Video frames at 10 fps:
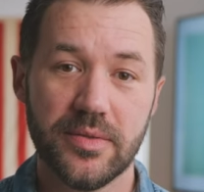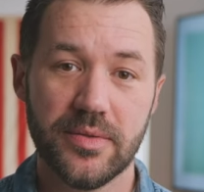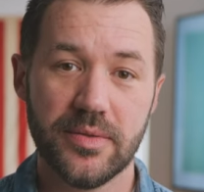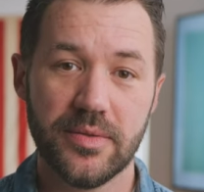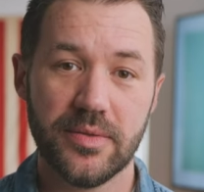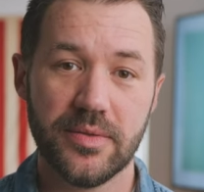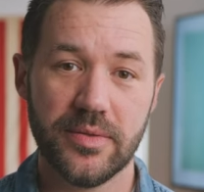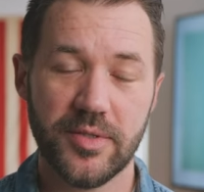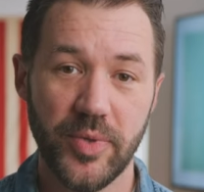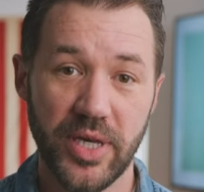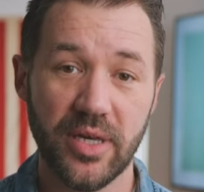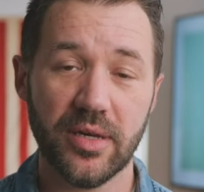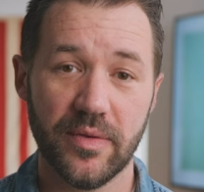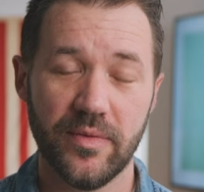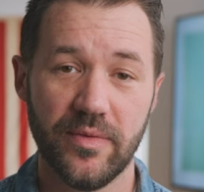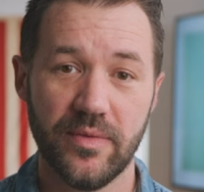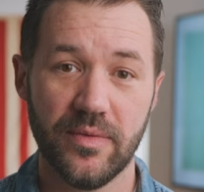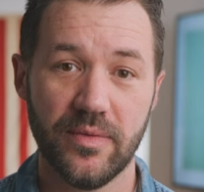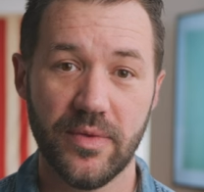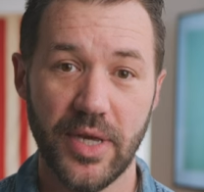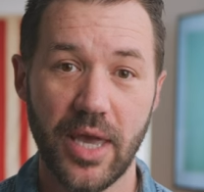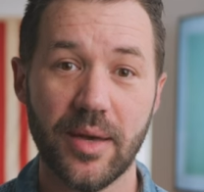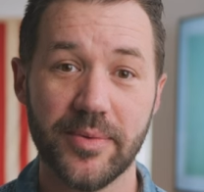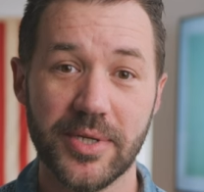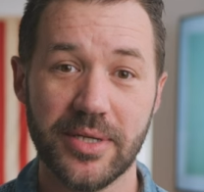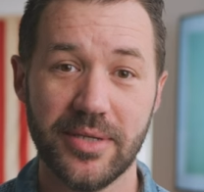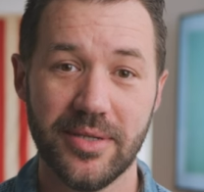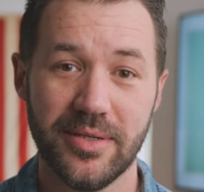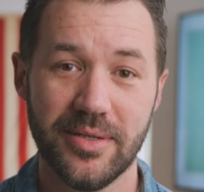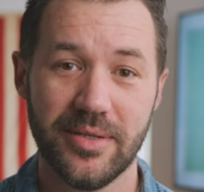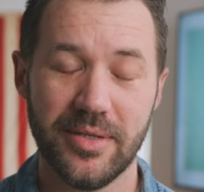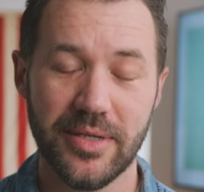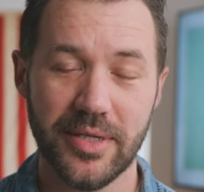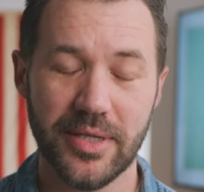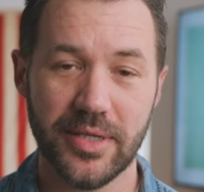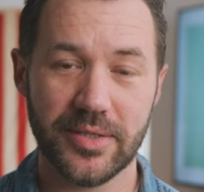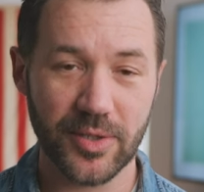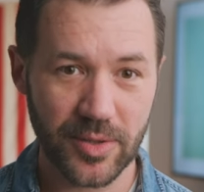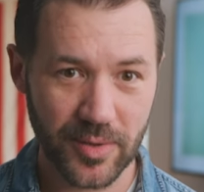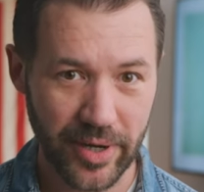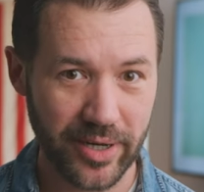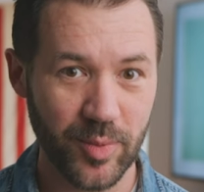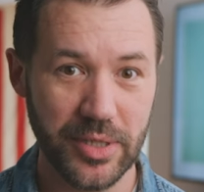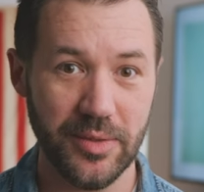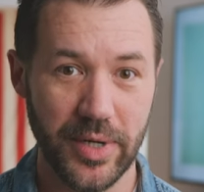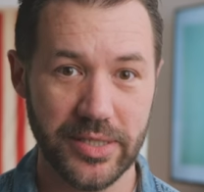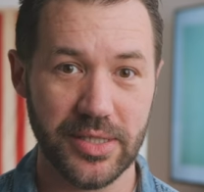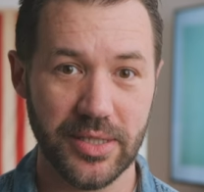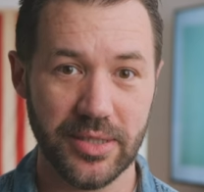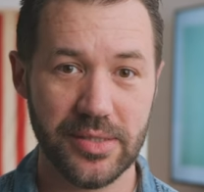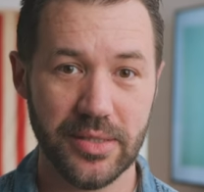hundred dollars. Speaking of the cabinet, it's incredibly resonant.